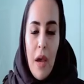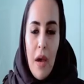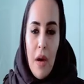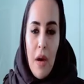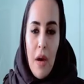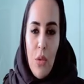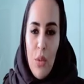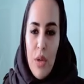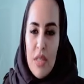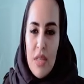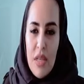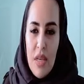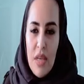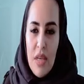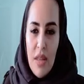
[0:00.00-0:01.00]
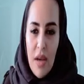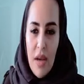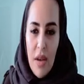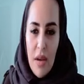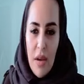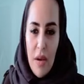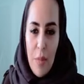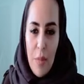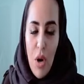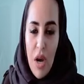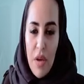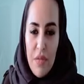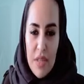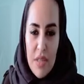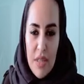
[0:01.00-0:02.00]
we see that private
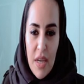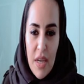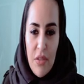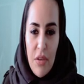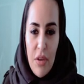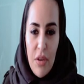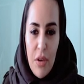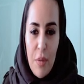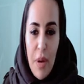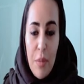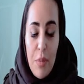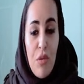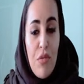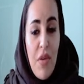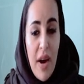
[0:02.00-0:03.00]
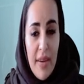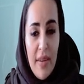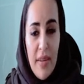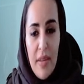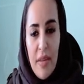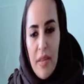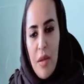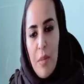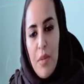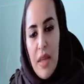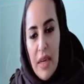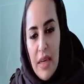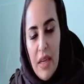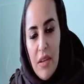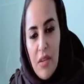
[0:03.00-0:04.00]
sector, by providing them the need
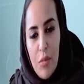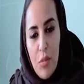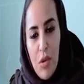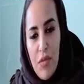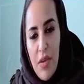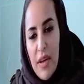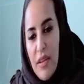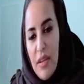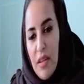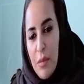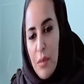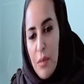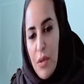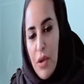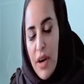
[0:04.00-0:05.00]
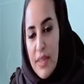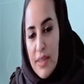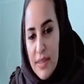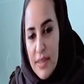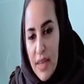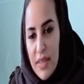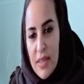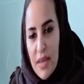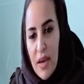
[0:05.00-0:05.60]
and providing them the right data